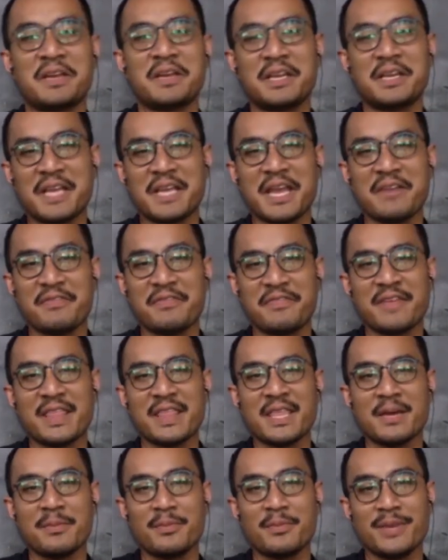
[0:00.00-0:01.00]
get fed
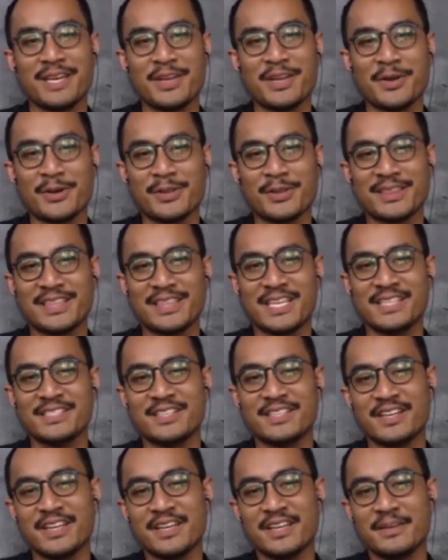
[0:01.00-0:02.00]
up with your things,
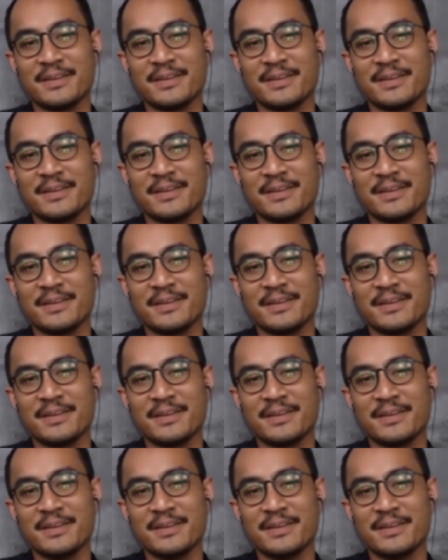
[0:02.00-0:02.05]
right?